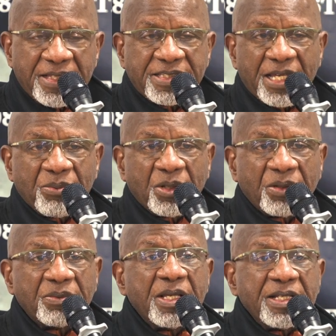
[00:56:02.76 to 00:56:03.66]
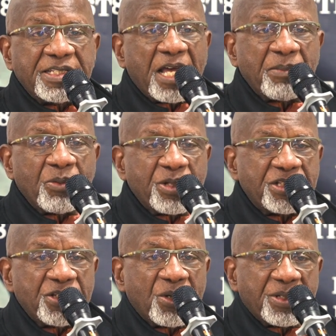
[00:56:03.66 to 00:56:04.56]
they say, well, tell me
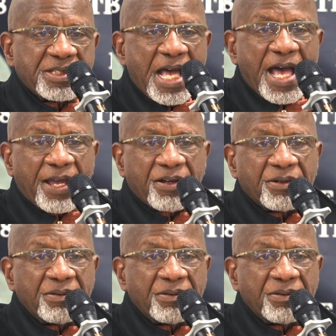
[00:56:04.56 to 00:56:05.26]
which note is higher.